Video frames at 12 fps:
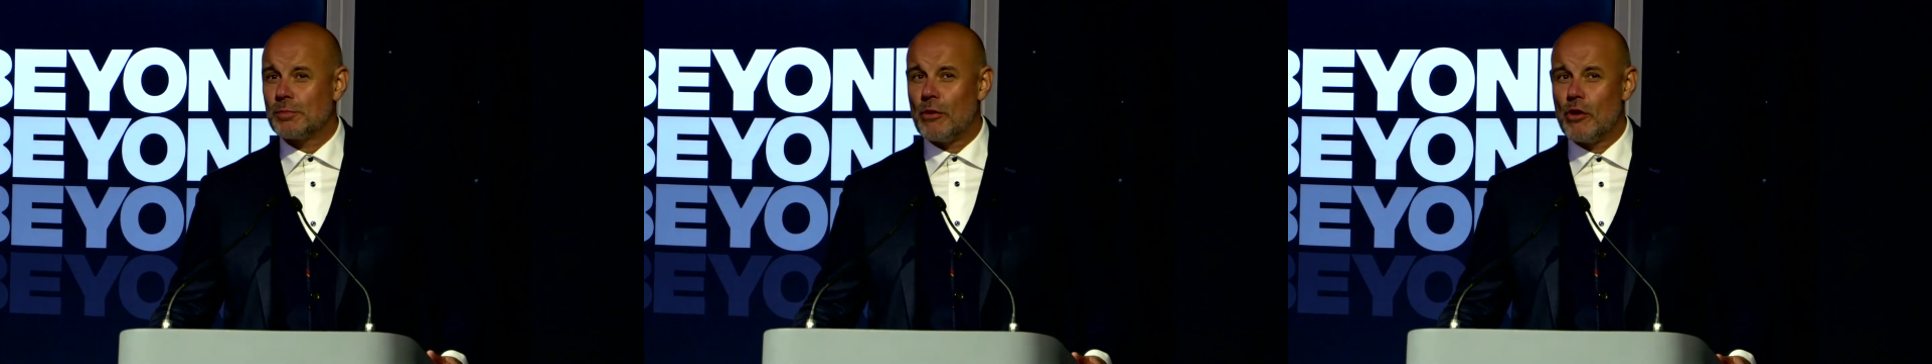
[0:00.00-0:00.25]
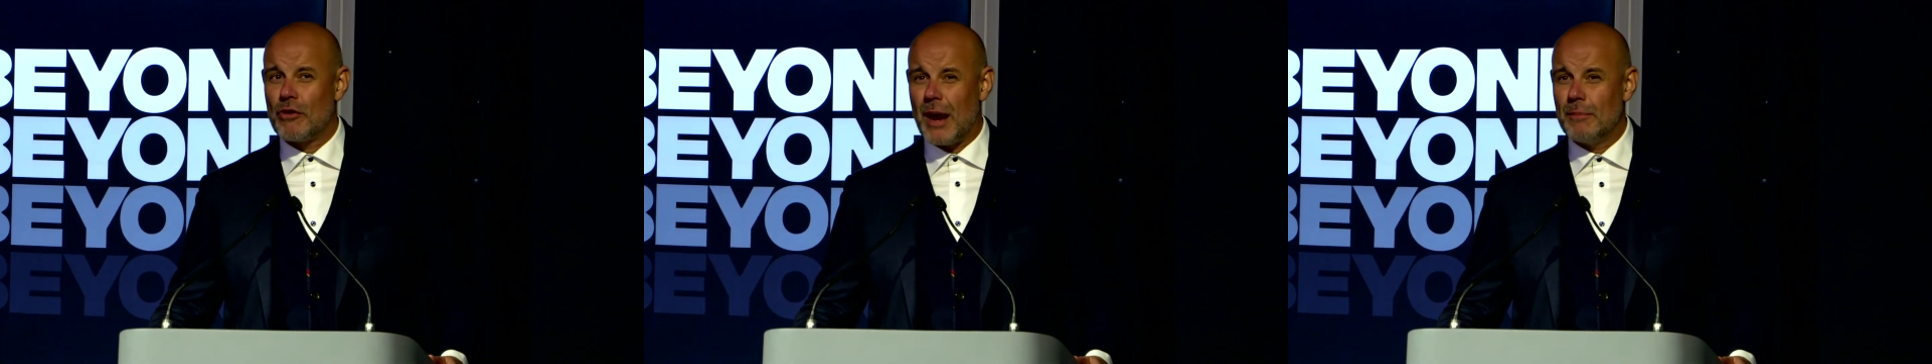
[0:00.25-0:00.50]

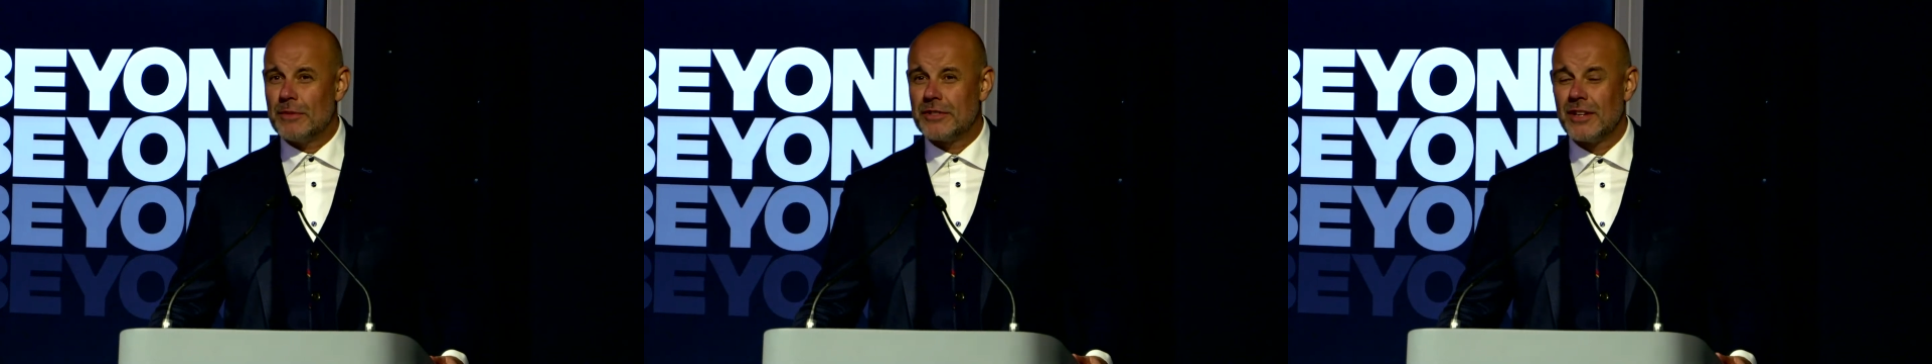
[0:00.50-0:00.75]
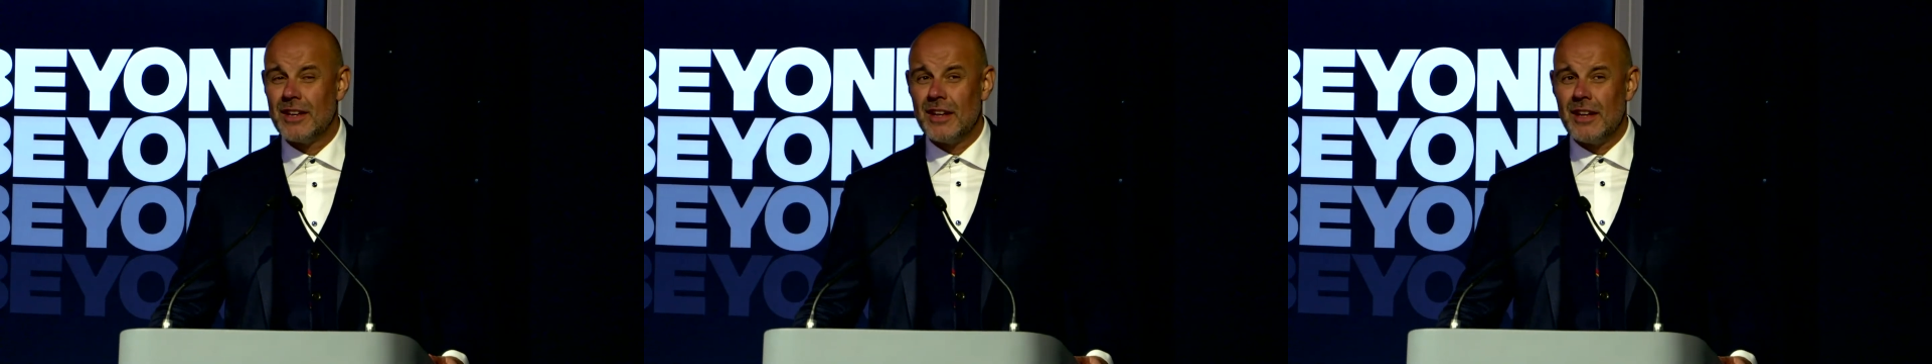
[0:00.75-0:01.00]

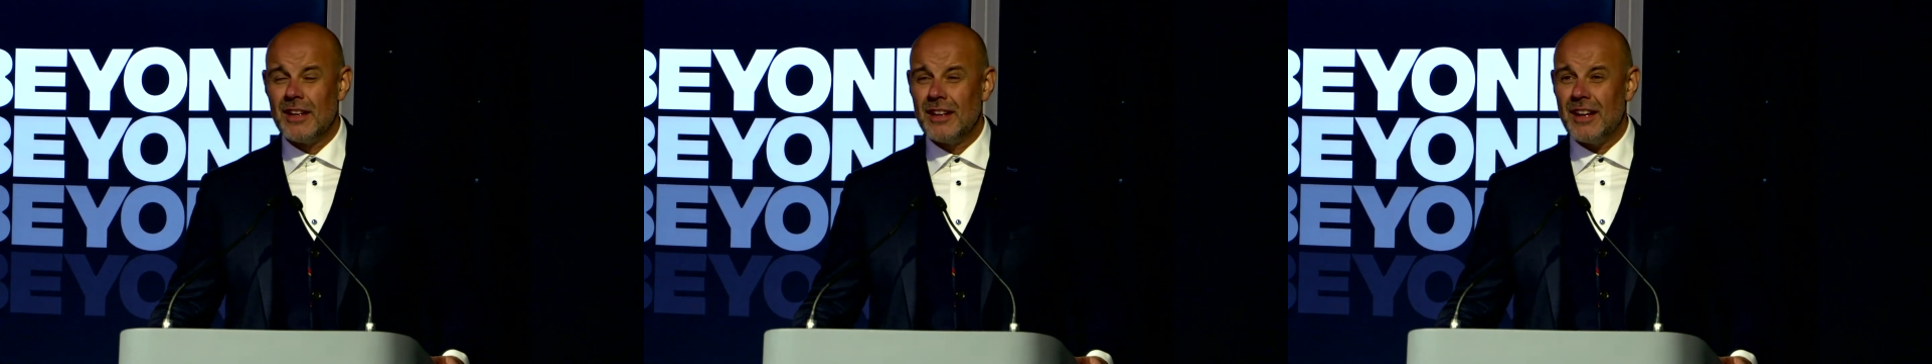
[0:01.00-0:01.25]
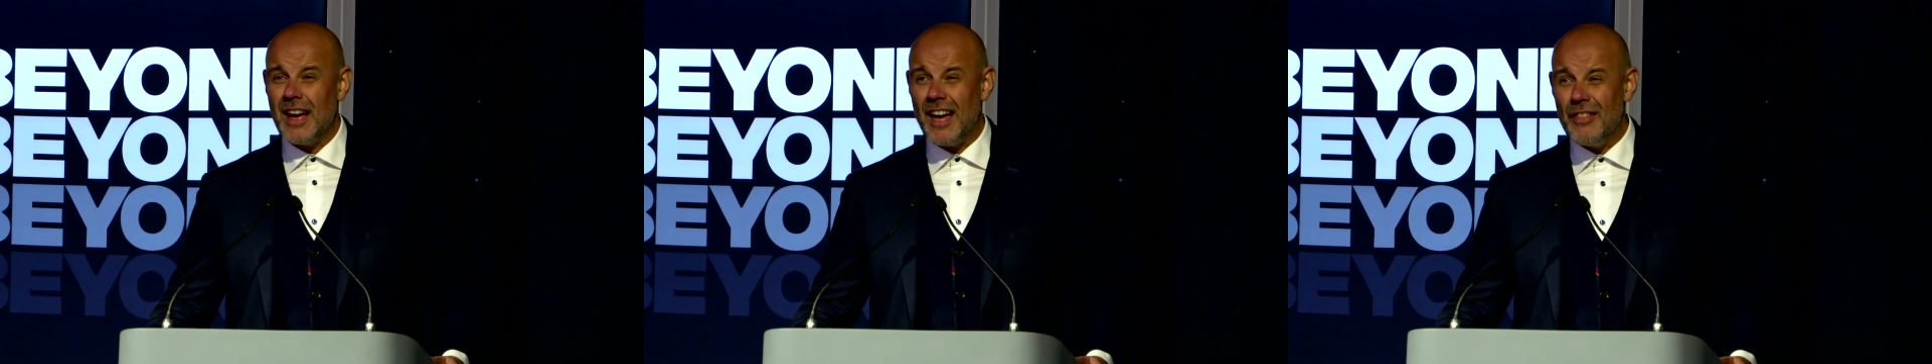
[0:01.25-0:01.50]
programs,
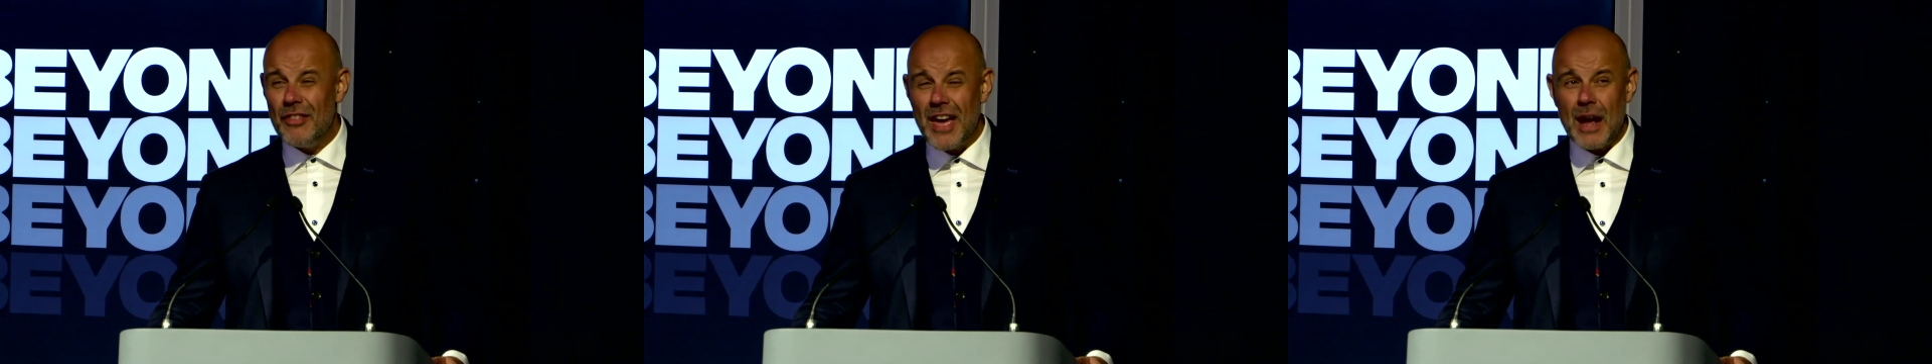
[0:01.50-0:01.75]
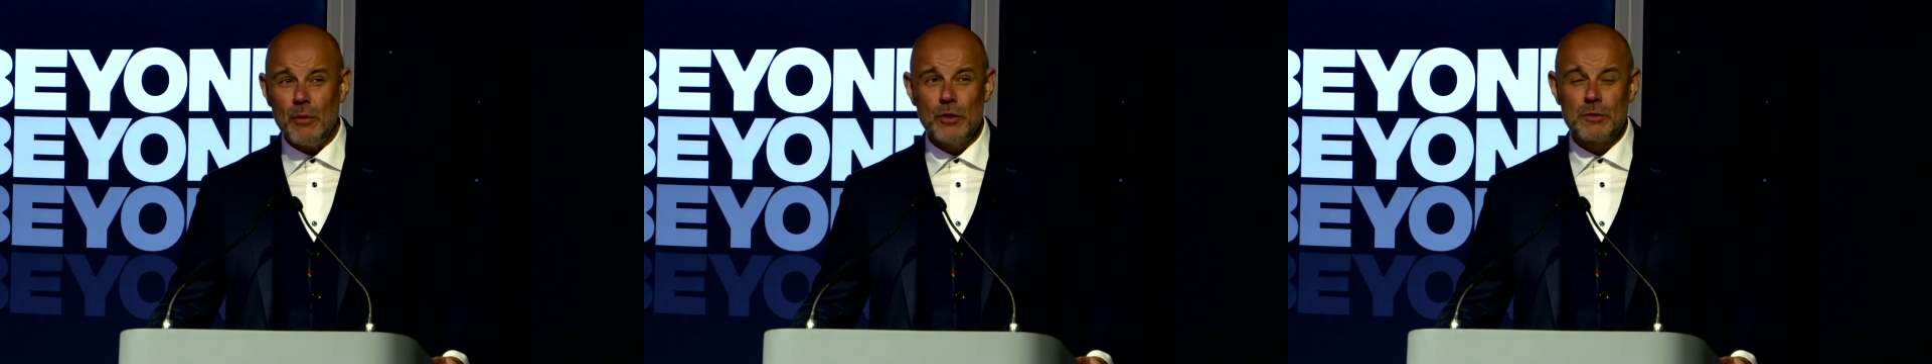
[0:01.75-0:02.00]
and
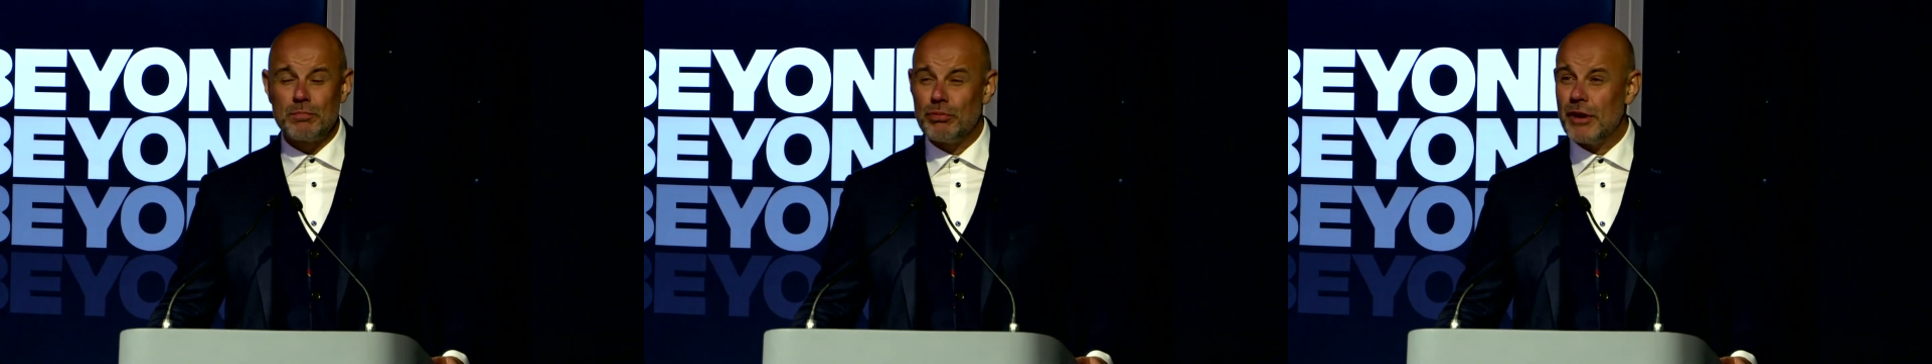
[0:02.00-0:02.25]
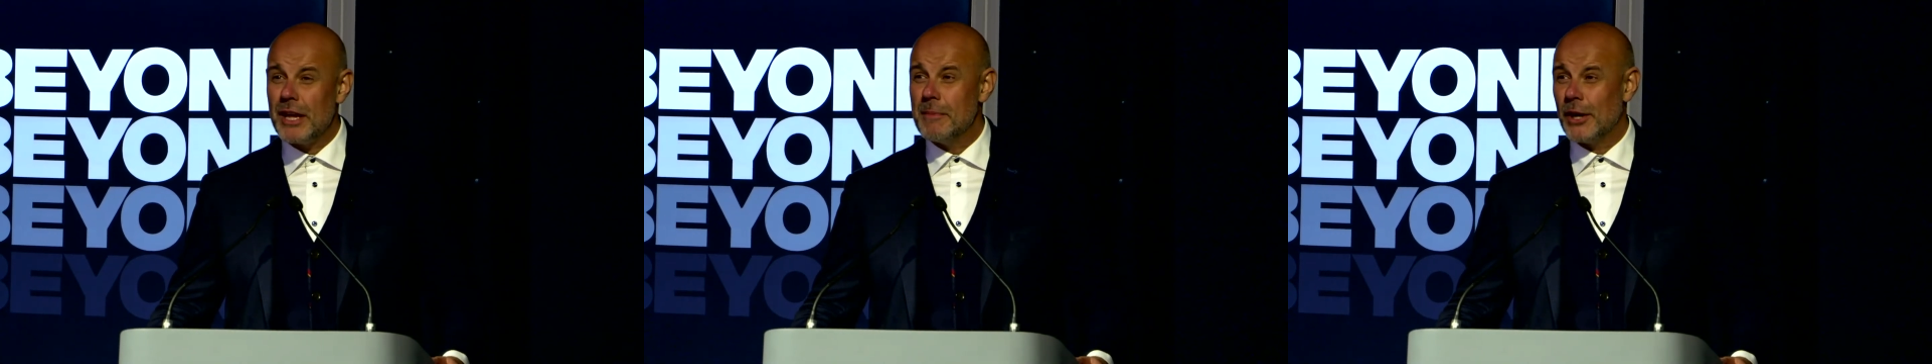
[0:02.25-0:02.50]
that was
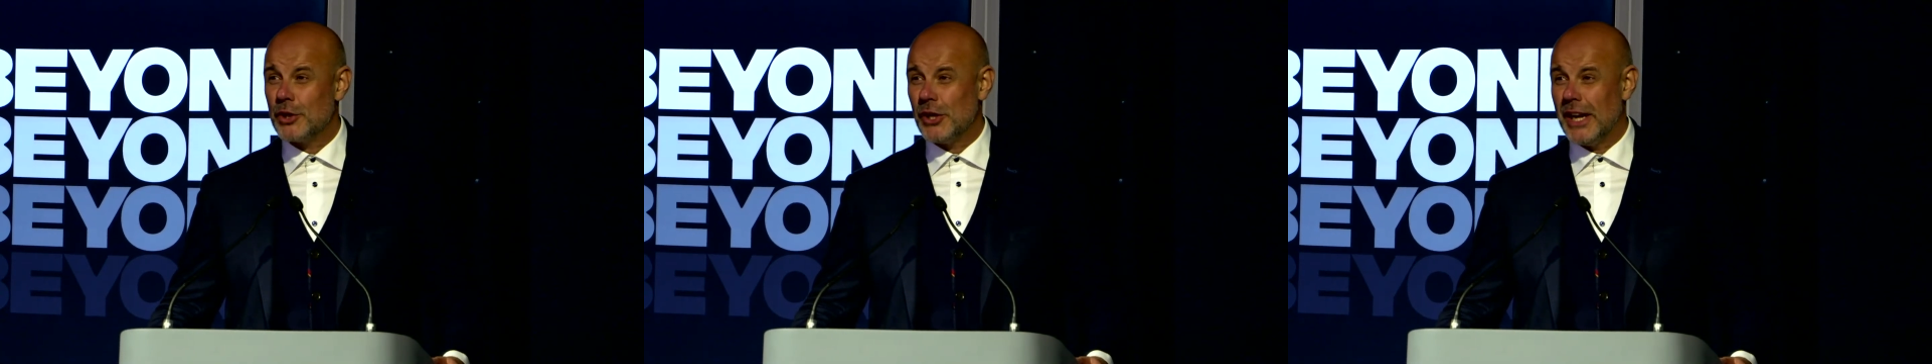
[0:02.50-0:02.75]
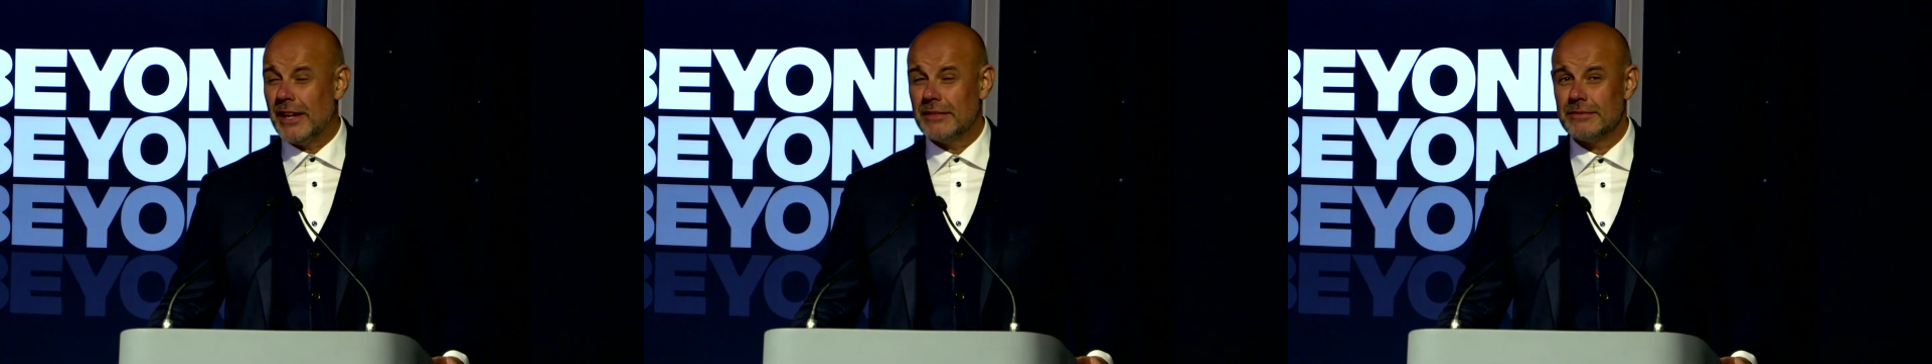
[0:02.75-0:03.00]
pretty much
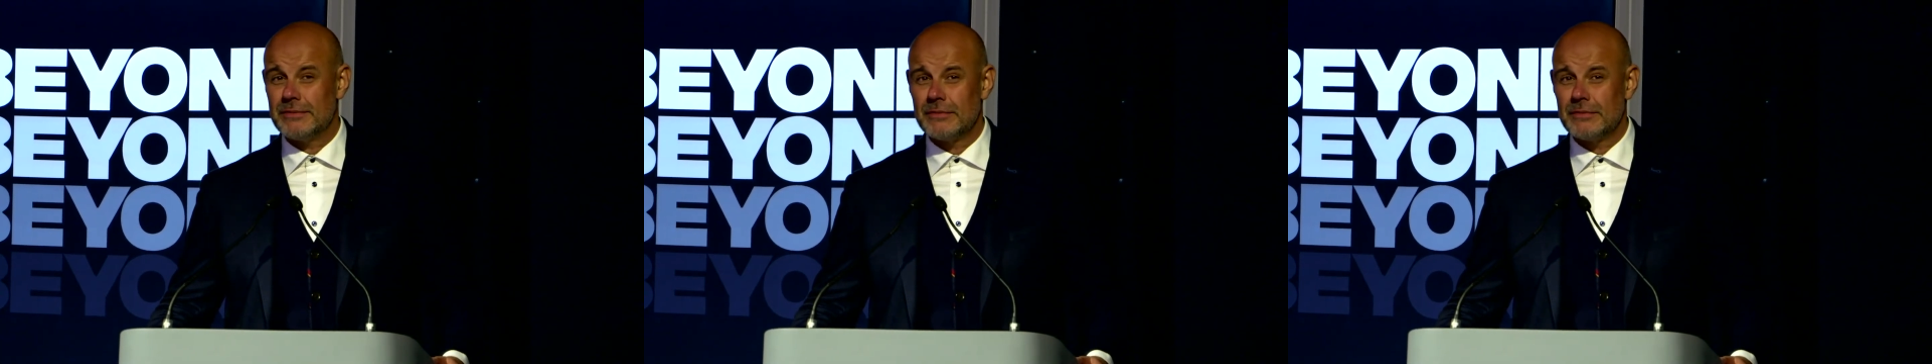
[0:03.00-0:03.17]
it.